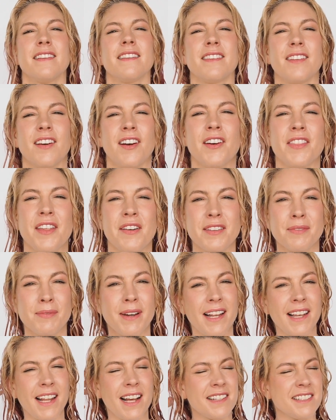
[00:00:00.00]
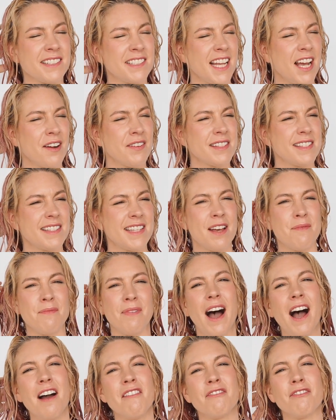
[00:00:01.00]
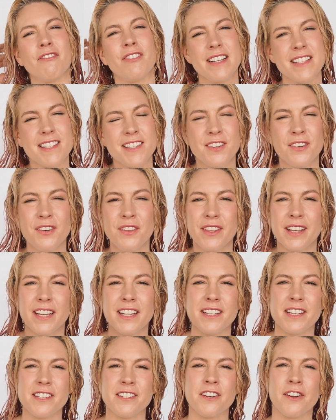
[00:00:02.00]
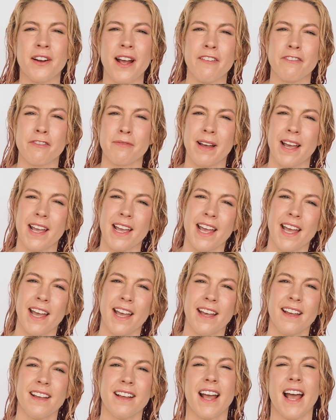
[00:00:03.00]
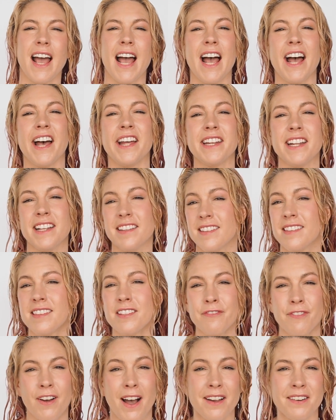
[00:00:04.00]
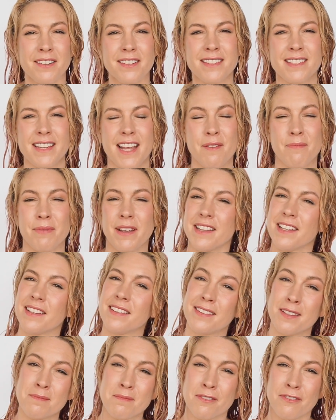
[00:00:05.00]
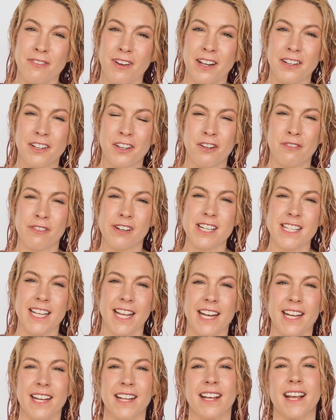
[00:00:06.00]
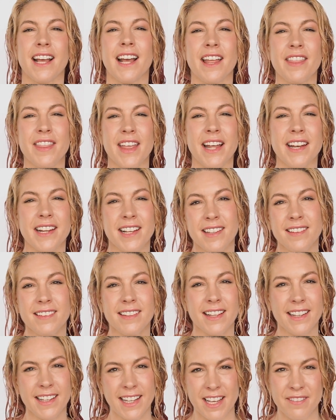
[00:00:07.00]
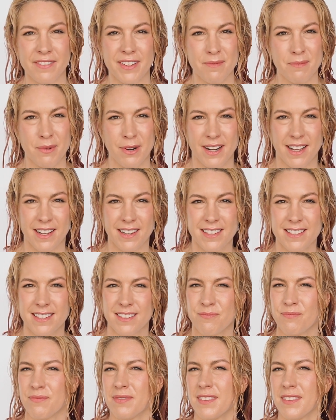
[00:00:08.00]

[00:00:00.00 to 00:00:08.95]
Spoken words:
So that was my last shower step. I've rinsed all the conditioner out for my hair, and this is the final step in this simplified curl routine, and that is a leave-in product.